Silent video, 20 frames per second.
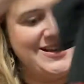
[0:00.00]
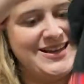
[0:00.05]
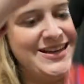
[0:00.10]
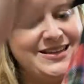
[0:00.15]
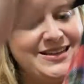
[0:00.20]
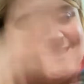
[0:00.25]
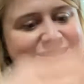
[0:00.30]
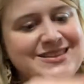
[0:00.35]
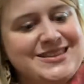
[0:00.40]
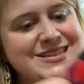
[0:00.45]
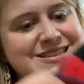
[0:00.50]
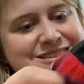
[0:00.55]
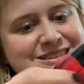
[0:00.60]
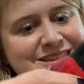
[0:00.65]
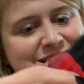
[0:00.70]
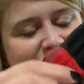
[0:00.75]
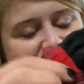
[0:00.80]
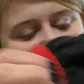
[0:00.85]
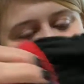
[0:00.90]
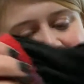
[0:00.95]
And at least it
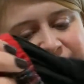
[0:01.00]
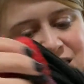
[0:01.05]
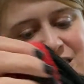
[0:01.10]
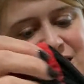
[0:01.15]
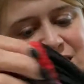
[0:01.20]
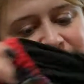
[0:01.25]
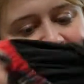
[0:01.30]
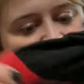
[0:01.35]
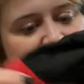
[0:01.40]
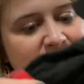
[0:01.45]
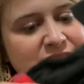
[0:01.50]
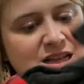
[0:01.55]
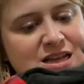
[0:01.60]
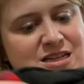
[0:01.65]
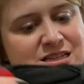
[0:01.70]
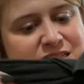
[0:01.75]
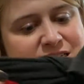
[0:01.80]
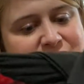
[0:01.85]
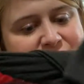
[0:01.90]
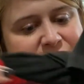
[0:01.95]
has an
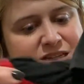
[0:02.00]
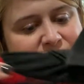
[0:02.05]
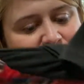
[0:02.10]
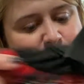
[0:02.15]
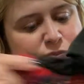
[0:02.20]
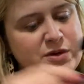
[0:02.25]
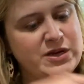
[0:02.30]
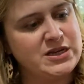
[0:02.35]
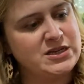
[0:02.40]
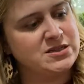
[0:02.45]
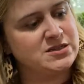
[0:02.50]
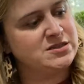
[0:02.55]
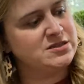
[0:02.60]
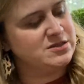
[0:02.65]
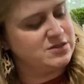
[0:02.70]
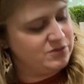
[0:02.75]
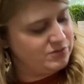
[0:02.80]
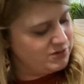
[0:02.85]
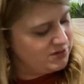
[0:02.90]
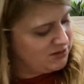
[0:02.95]
elasticized waist,
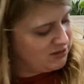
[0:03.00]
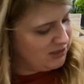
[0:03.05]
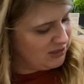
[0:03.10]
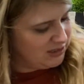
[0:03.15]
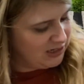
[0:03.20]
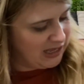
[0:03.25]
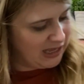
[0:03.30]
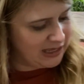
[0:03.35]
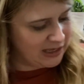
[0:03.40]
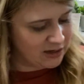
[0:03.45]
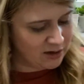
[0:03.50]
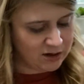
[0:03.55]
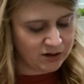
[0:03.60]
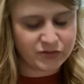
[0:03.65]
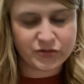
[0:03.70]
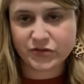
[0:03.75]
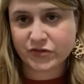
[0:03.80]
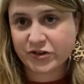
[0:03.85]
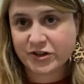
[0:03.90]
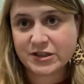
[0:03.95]
so it's not hanging
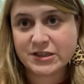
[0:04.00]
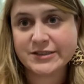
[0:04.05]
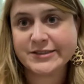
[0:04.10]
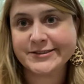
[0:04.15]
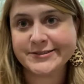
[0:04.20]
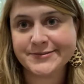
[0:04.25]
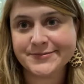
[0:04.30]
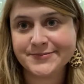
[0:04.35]
off of her like